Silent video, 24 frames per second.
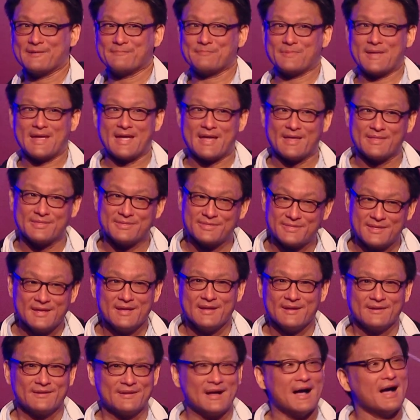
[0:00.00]
and
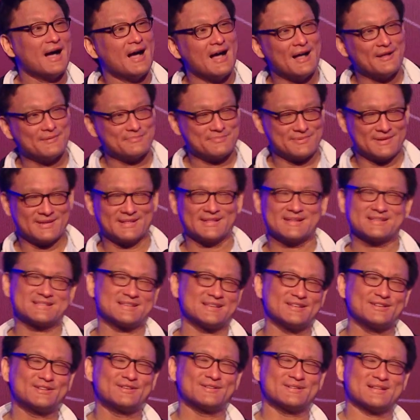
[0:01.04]

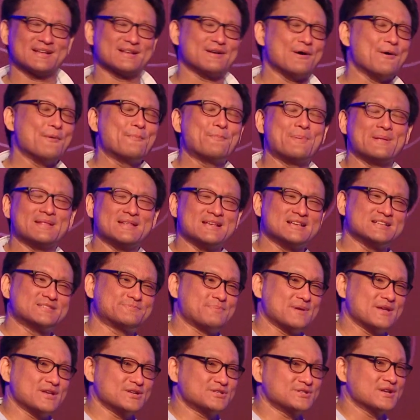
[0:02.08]
listening to the opening
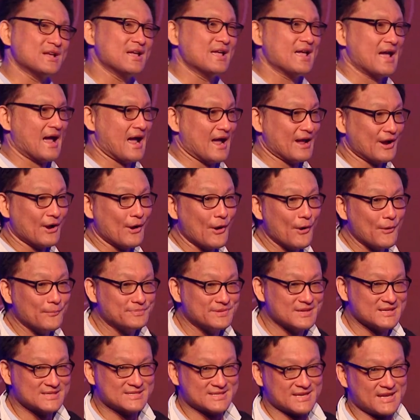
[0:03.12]
speech. I hope
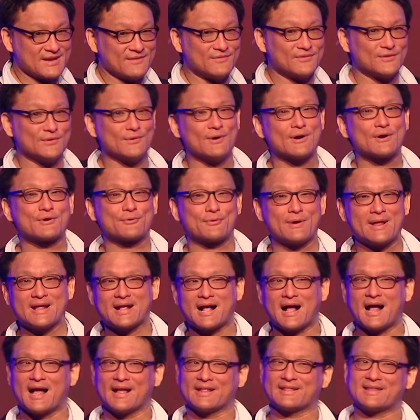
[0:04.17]
this gives you a great
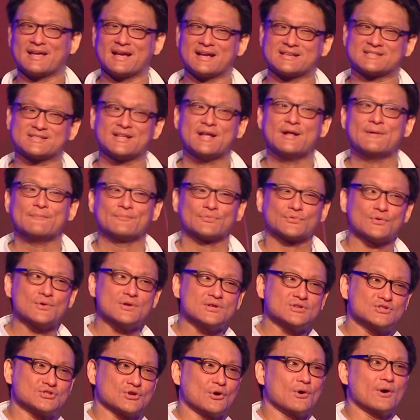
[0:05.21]
context to
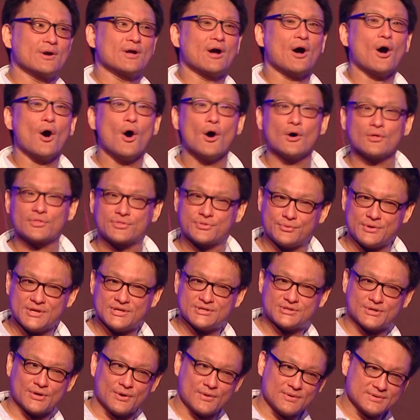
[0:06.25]
enjoy all 3
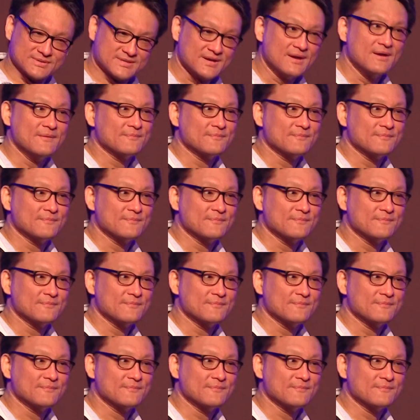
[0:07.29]
shows